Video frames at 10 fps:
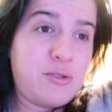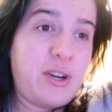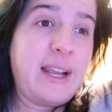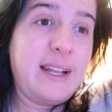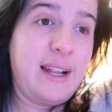
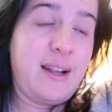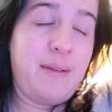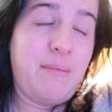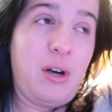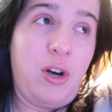
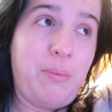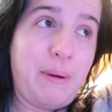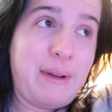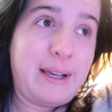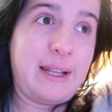I hope
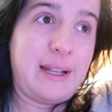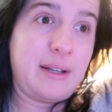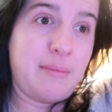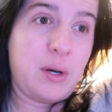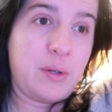I'm not
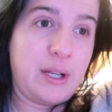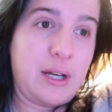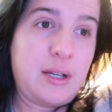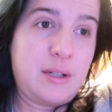getting pneumonia.